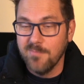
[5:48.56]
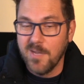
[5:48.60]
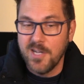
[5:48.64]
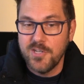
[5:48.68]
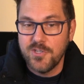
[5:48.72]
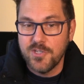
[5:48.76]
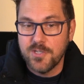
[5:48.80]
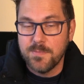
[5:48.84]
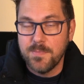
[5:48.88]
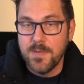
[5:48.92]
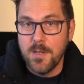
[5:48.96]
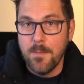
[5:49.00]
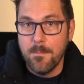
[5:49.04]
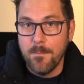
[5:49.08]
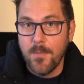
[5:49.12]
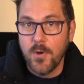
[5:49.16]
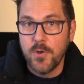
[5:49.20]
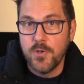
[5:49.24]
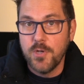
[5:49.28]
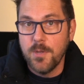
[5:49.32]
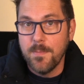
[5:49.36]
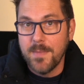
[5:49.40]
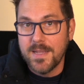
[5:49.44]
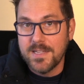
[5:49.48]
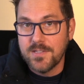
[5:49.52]
Might just be a
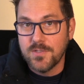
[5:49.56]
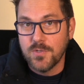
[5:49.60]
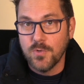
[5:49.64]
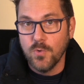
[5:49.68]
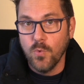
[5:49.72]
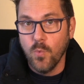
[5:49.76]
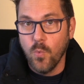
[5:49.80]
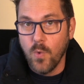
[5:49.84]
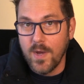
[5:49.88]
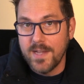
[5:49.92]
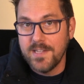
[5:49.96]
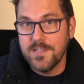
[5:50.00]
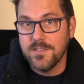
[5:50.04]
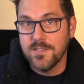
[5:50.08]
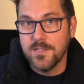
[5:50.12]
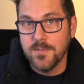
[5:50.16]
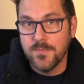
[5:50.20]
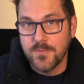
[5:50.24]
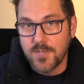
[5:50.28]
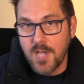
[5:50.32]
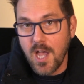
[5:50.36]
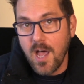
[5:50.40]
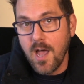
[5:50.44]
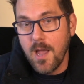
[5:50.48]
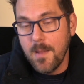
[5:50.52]
monumental waste of
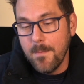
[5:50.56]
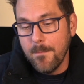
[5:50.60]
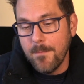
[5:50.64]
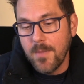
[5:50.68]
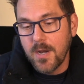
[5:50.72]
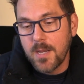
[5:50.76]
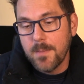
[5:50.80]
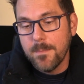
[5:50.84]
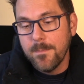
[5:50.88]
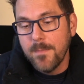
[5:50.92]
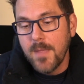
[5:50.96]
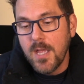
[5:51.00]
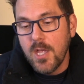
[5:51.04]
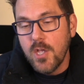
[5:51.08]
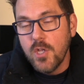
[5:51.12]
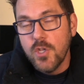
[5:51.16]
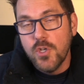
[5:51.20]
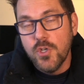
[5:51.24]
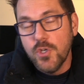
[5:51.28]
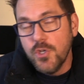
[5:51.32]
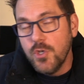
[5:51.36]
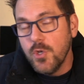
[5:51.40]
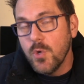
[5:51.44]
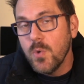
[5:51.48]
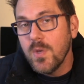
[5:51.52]
time. But I'm
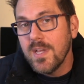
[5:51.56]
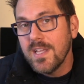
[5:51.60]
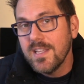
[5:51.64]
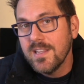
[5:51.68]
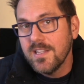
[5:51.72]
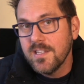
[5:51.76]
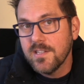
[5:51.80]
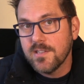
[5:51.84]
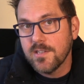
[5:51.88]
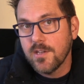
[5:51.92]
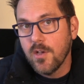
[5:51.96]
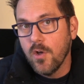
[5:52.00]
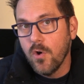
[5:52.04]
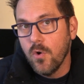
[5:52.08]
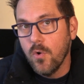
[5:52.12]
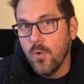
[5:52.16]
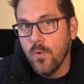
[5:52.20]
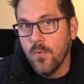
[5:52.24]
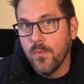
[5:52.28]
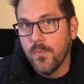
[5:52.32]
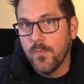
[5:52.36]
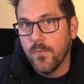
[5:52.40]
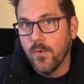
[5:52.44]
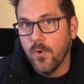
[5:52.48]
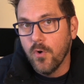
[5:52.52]
doing this goal
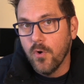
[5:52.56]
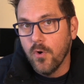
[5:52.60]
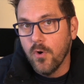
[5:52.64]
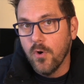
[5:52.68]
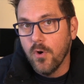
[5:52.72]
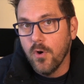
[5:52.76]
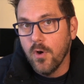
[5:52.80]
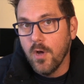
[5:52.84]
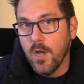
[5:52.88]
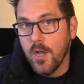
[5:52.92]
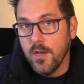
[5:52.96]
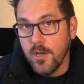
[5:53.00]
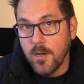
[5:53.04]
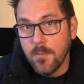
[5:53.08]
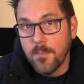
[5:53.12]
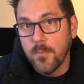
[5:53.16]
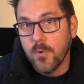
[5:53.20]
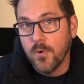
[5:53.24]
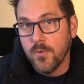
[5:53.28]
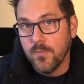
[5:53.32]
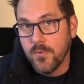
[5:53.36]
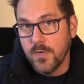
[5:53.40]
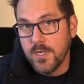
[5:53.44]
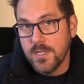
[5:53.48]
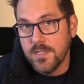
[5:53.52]
for a number
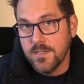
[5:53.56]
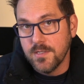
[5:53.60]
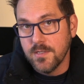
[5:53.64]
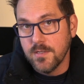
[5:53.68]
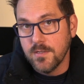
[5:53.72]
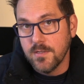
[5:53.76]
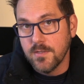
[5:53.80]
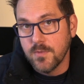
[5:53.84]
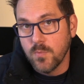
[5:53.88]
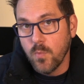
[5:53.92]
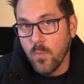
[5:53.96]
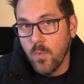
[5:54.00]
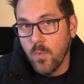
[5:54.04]
of reasons.